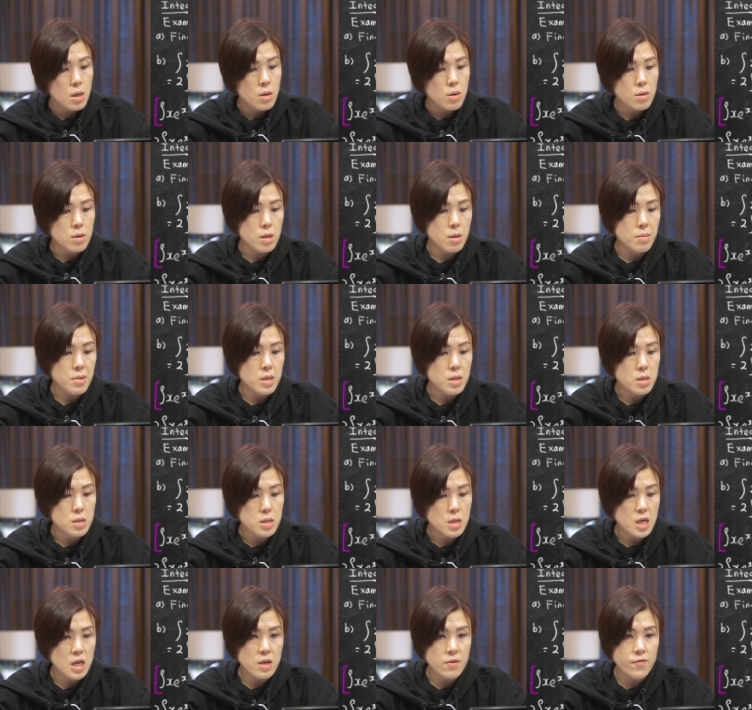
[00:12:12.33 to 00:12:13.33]
And I mean is
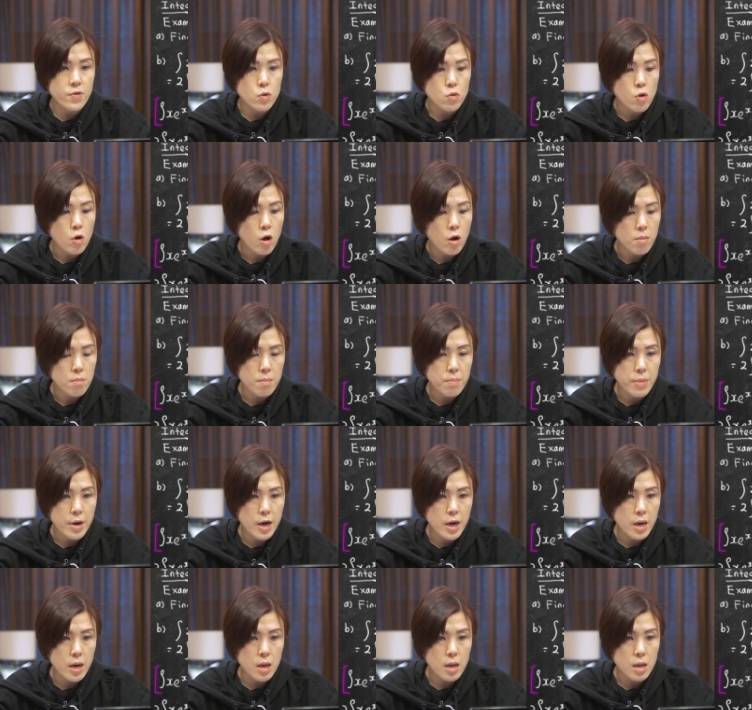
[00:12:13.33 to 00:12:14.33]
if you
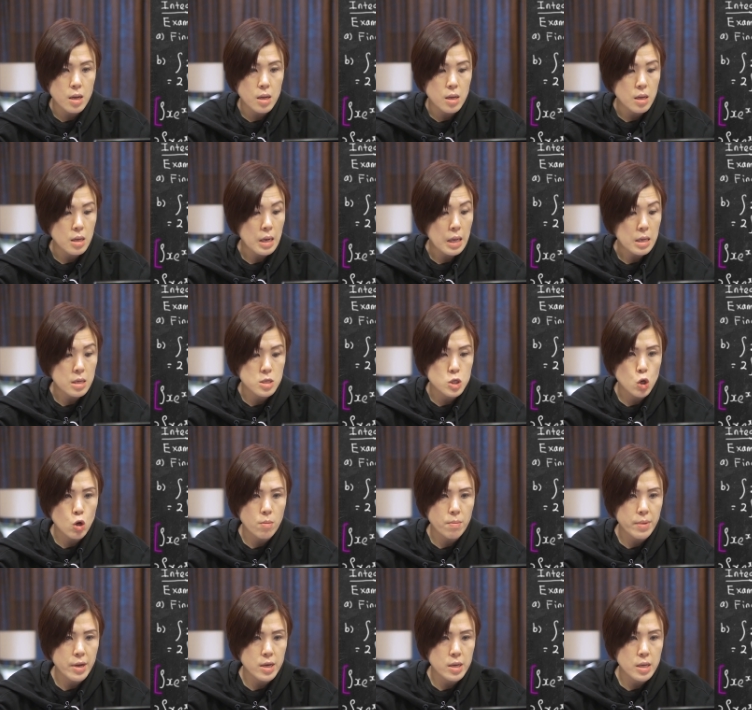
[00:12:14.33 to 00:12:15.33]
compare, let us
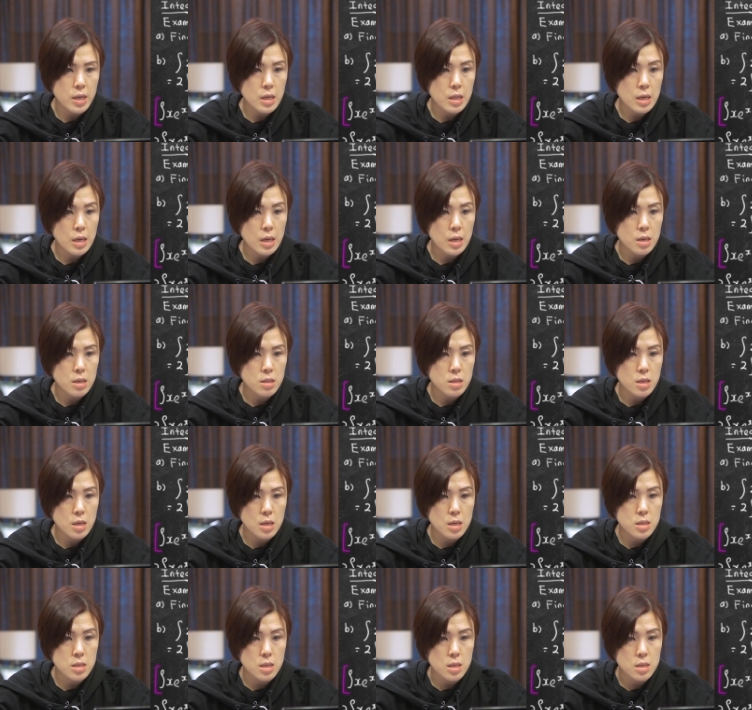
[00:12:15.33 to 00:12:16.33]
compare again.
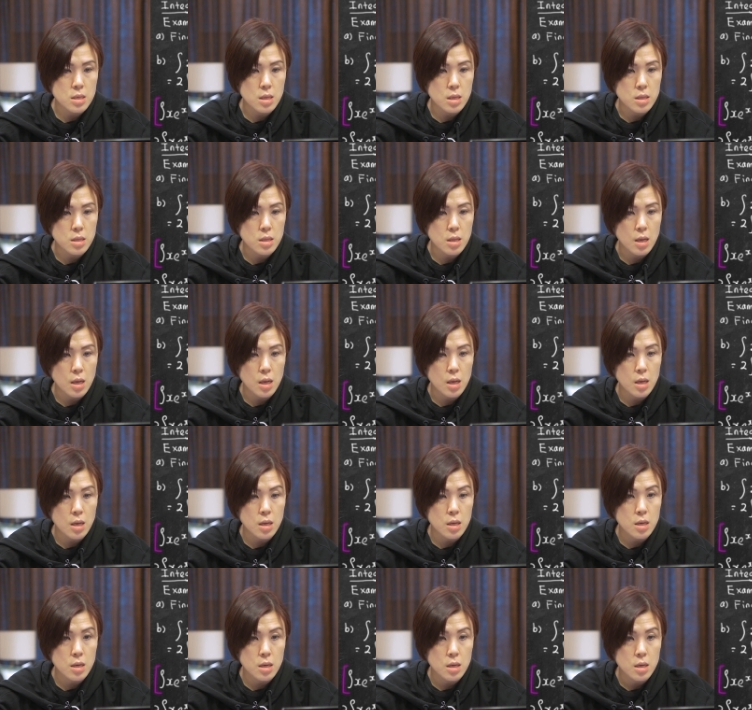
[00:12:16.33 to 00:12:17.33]
This is the
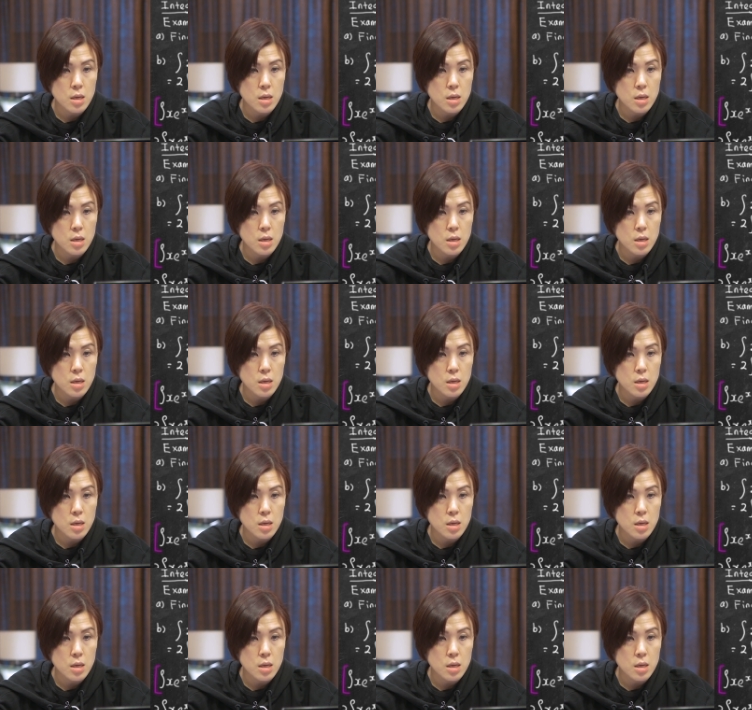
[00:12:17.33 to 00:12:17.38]
thing